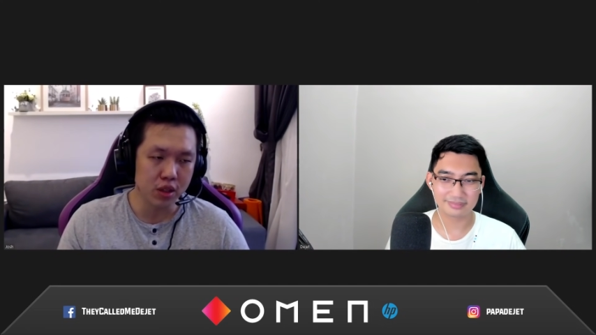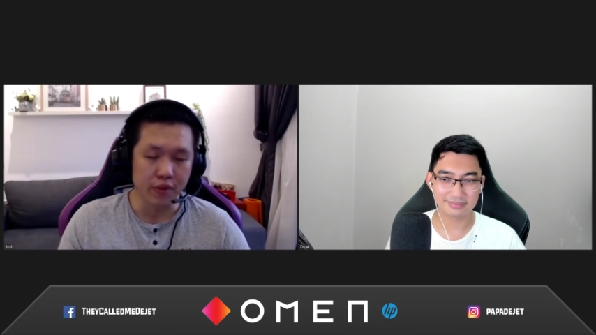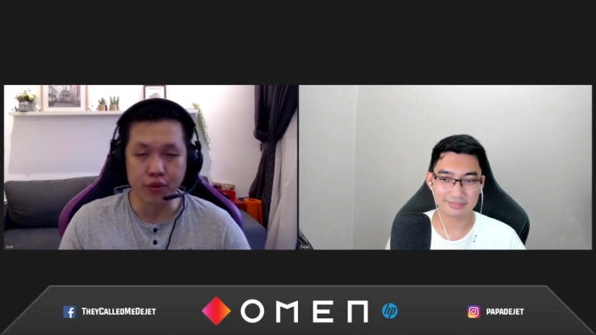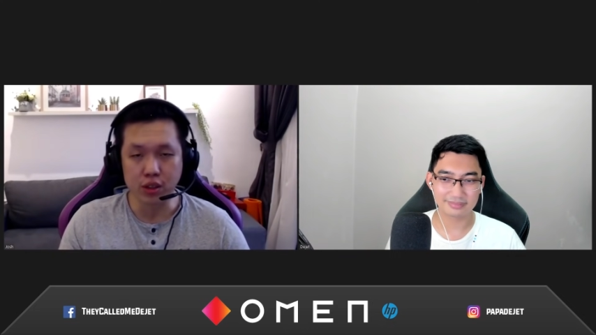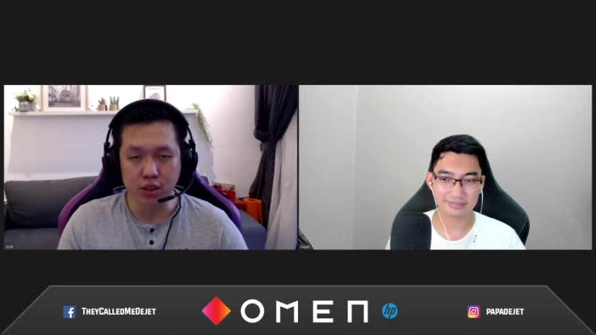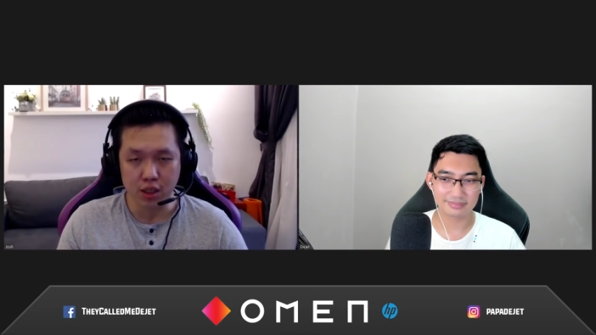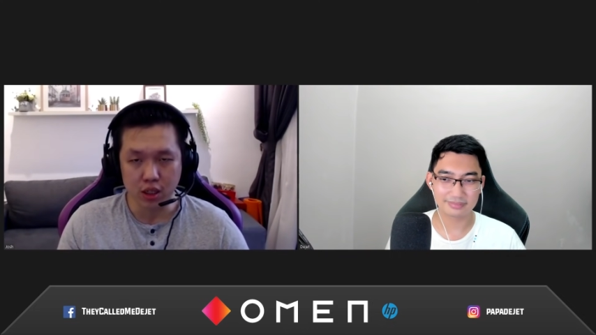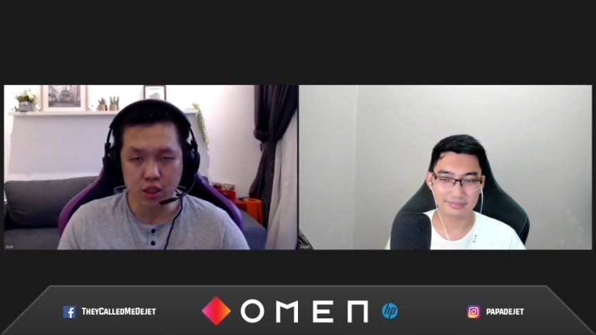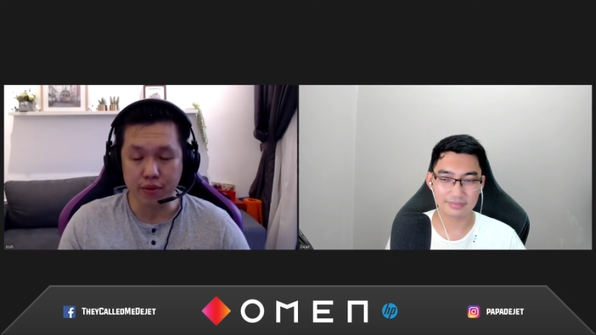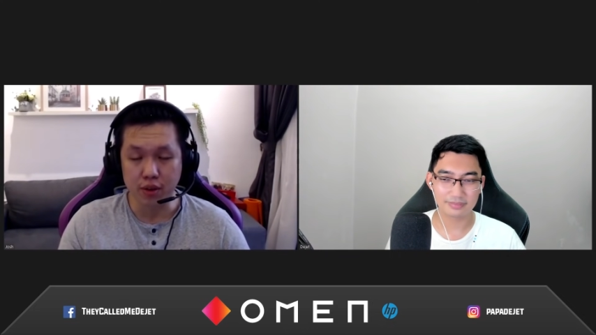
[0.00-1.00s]
Speaker 1: different
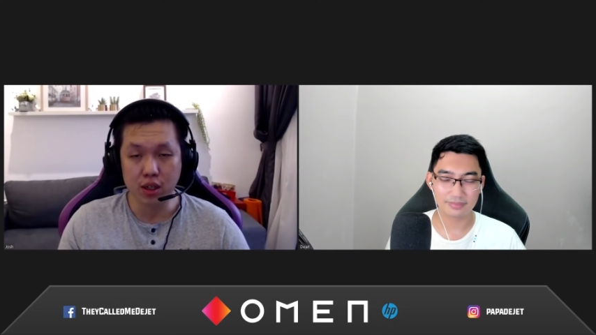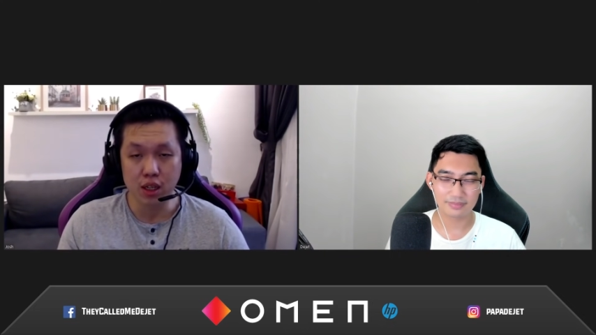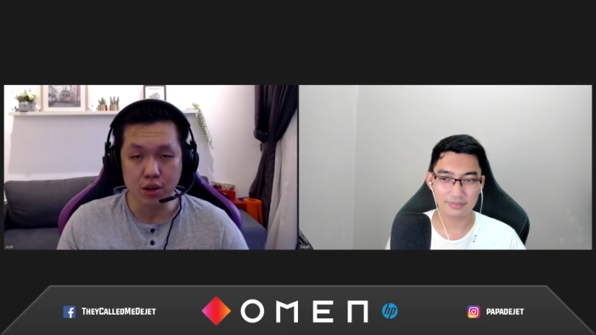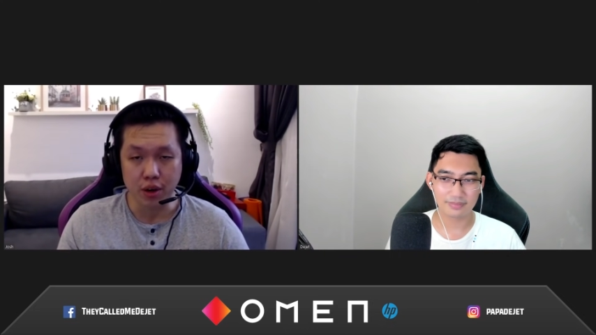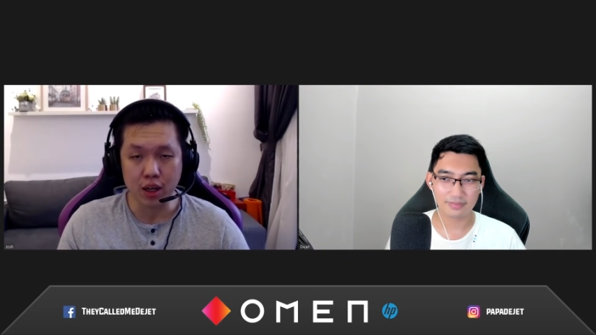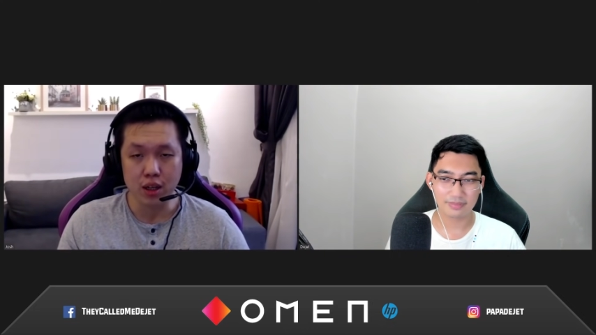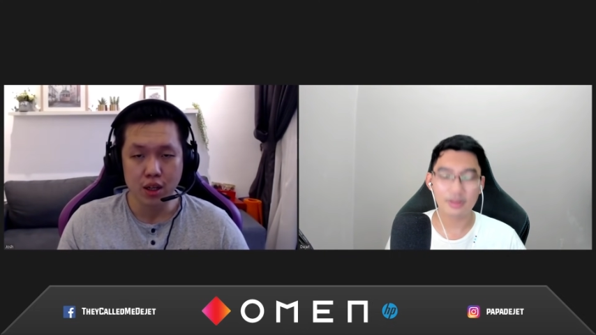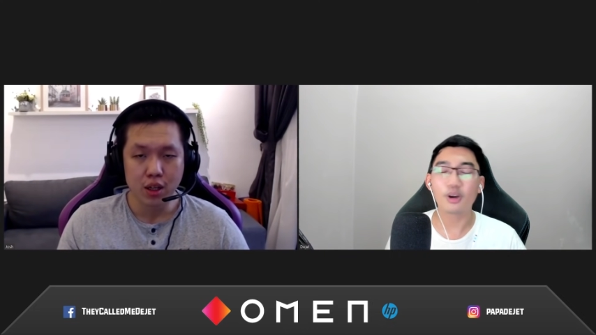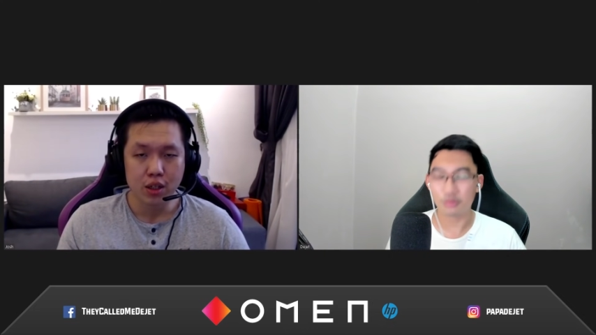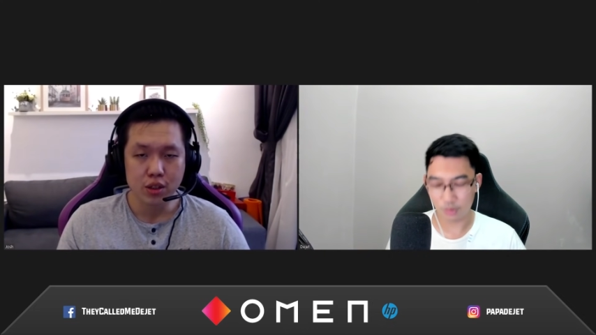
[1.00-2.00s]
differently right
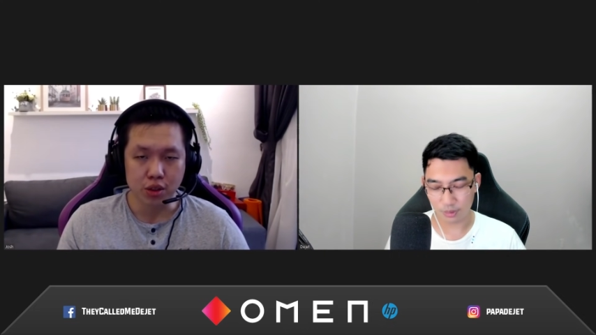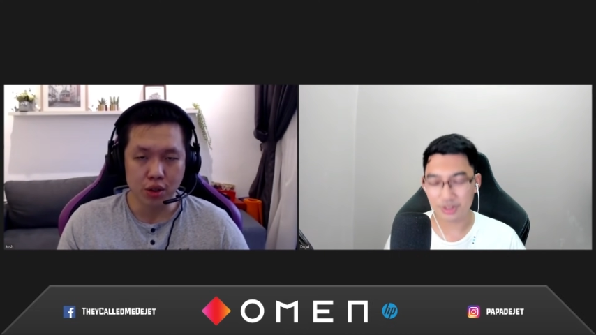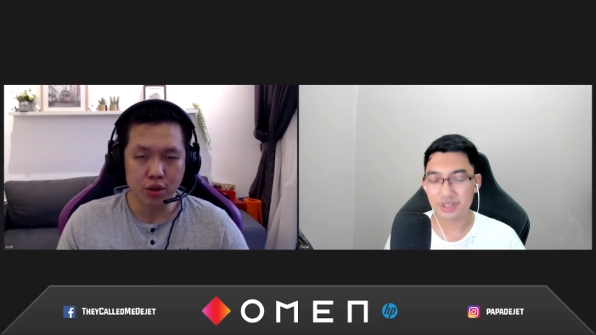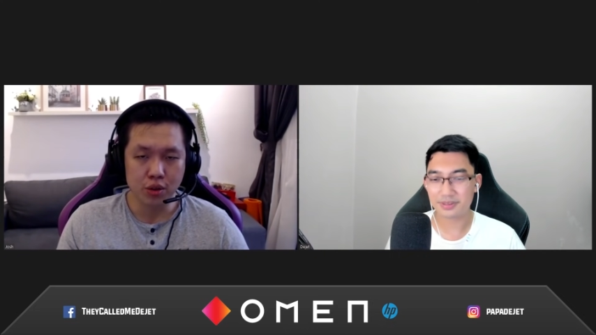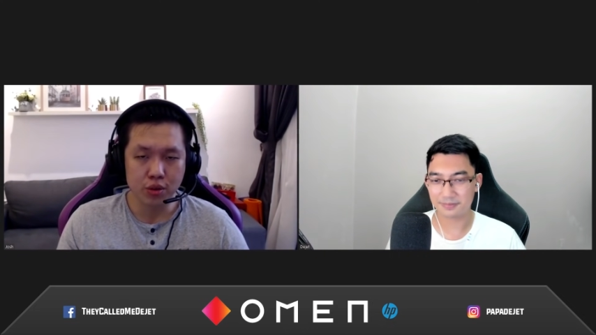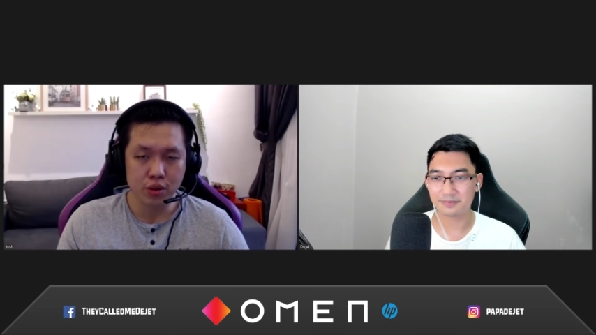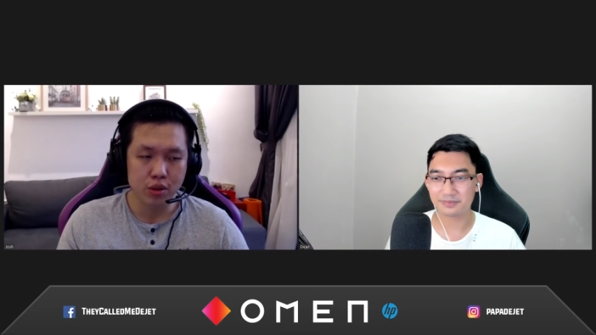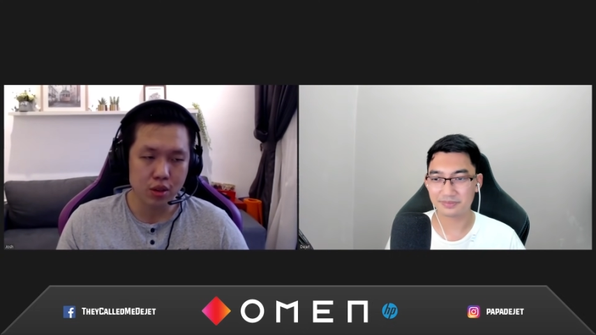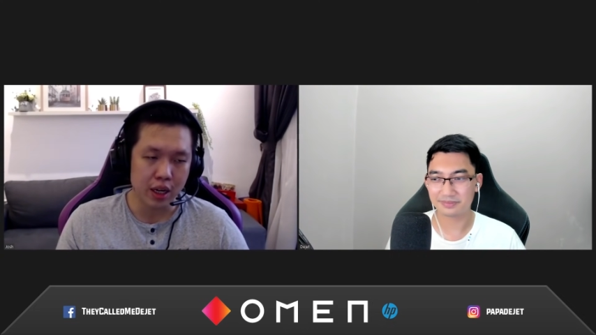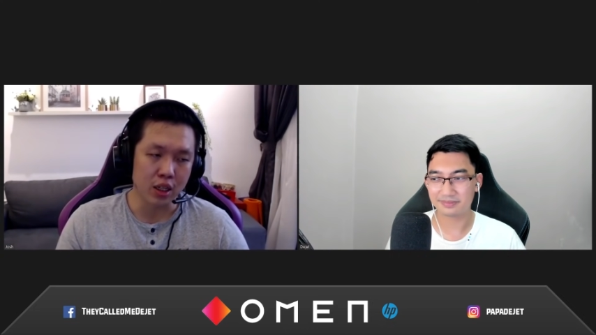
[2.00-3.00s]
of course so
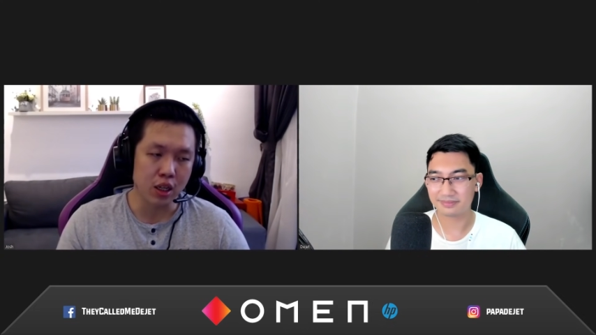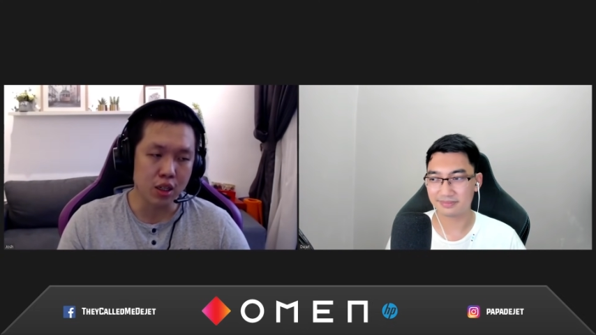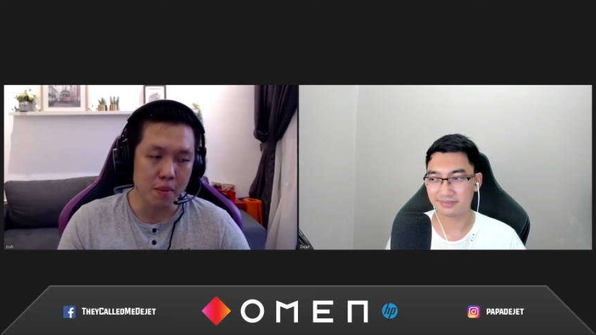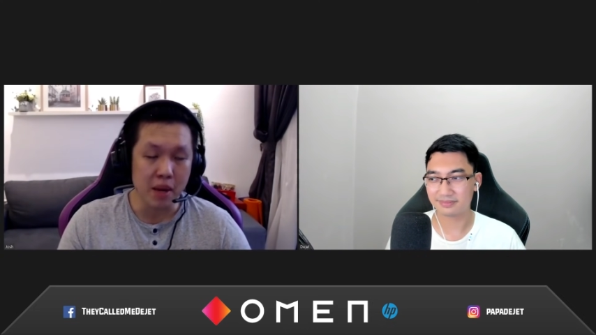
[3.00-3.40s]
I think the